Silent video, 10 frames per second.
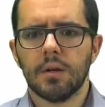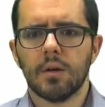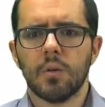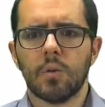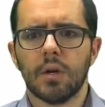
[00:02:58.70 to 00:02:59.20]

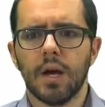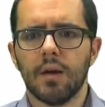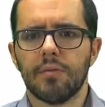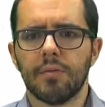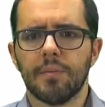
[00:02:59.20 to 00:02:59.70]
We
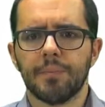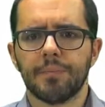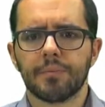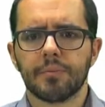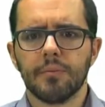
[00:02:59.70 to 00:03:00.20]
have
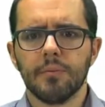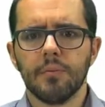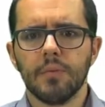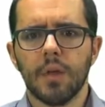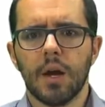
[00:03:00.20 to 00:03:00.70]

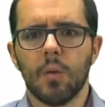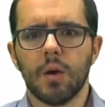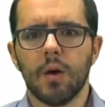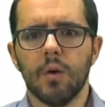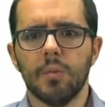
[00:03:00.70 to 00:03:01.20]
our
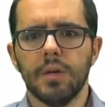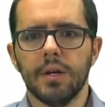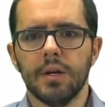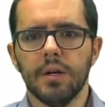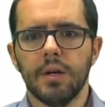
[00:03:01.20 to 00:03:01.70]
home
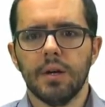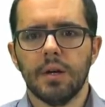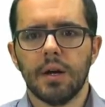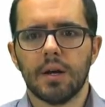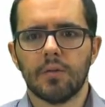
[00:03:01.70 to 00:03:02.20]
here,
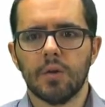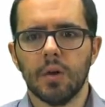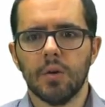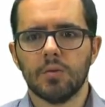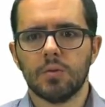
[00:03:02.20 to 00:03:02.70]
and if we
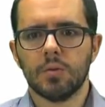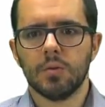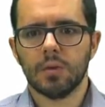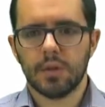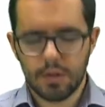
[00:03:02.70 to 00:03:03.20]
go
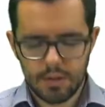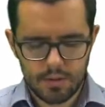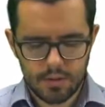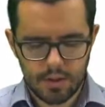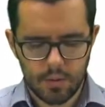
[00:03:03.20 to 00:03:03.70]
here,
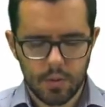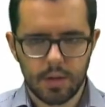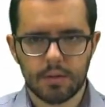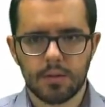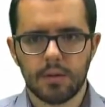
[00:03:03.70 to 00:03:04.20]
I
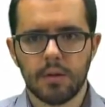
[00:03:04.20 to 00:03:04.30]
write